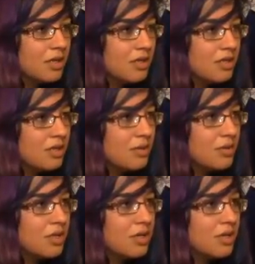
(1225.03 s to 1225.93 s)
And then you
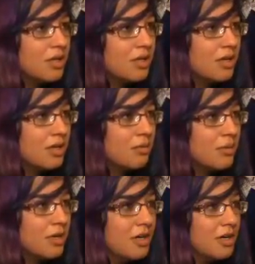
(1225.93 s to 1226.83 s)
can
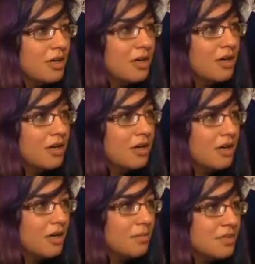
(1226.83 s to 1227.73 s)
climb
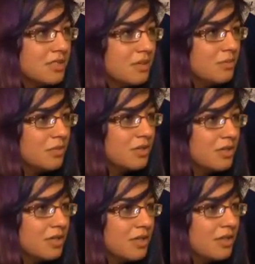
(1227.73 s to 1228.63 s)
up
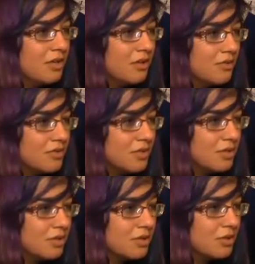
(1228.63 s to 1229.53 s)
somewhere. I think you have to
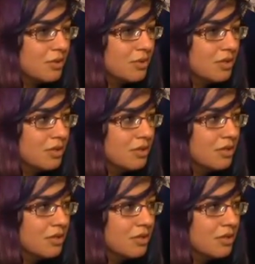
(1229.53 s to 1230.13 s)
go